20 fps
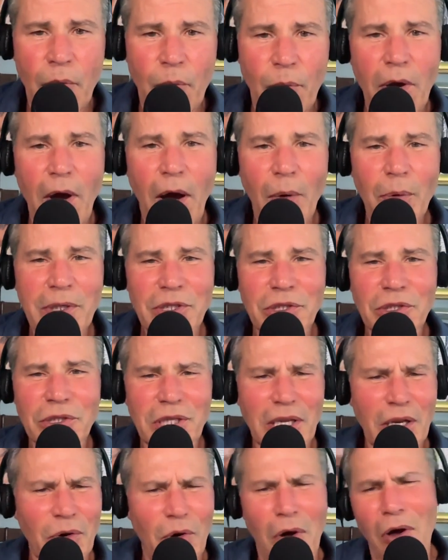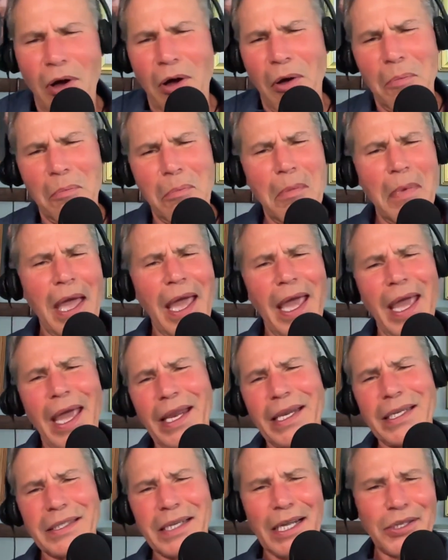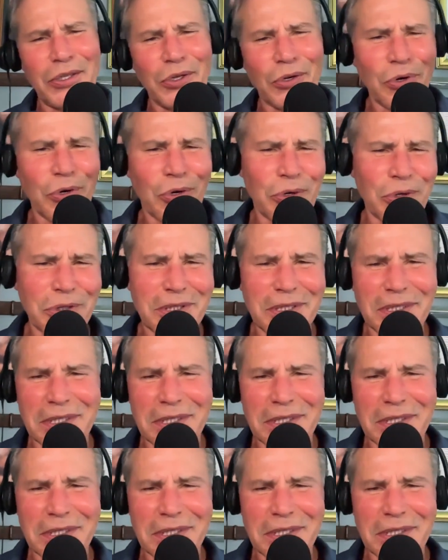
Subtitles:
we always said, oh, man, he's got the girls,